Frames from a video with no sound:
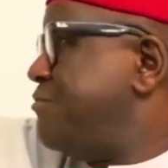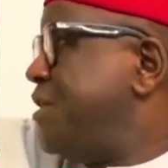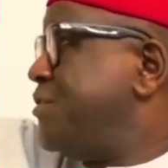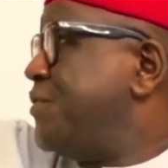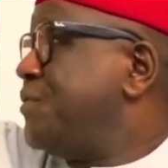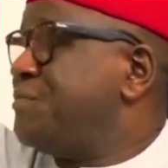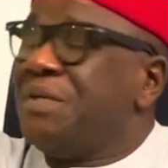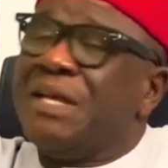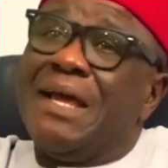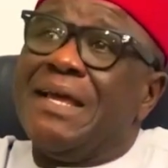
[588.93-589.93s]
major road
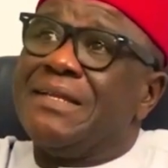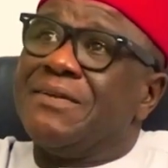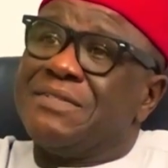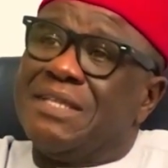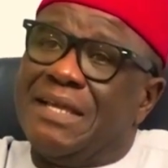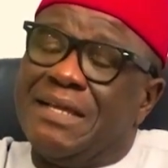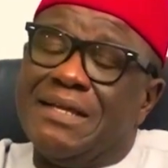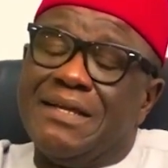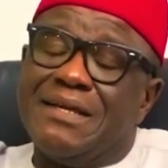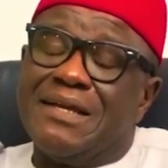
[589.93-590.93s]
behind us here,
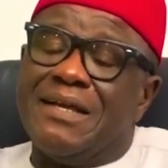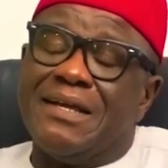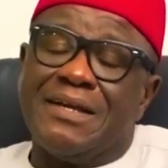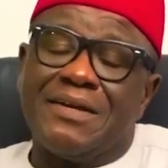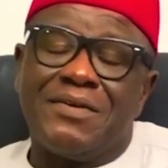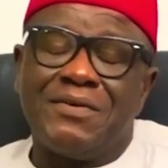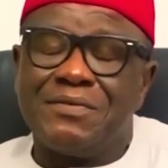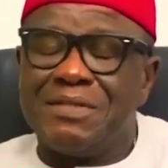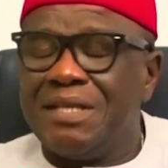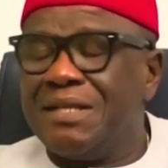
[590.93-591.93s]

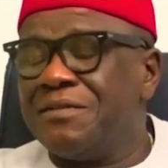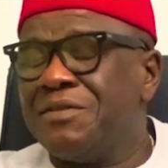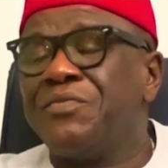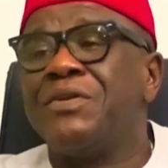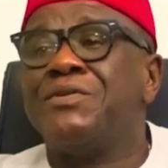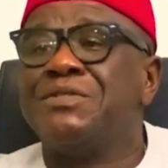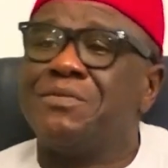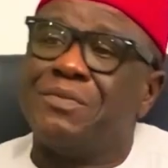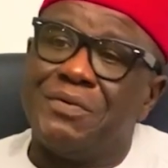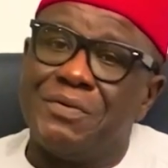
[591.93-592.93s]
called the Fola
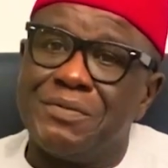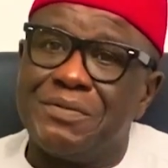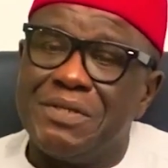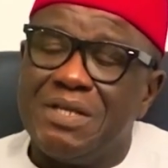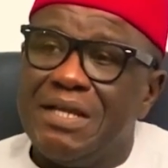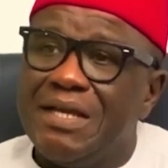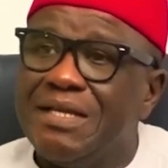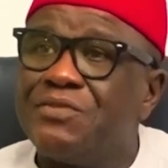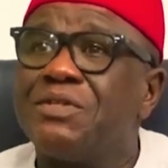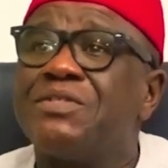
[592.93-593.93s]
Oshibo Road,
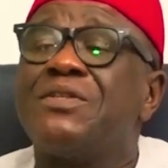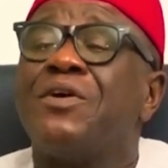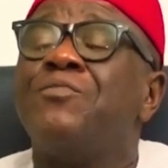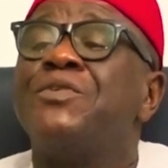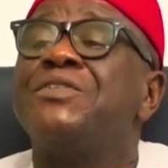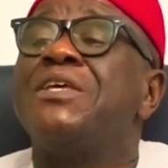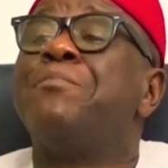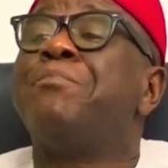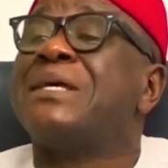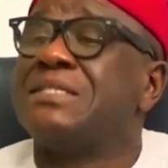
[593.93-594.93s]
it was almost
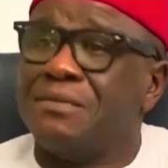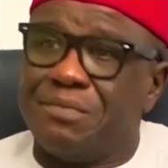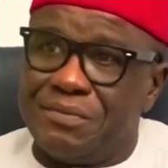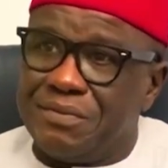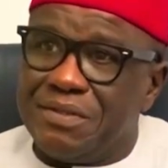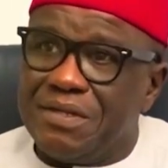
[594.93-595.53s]
impassable.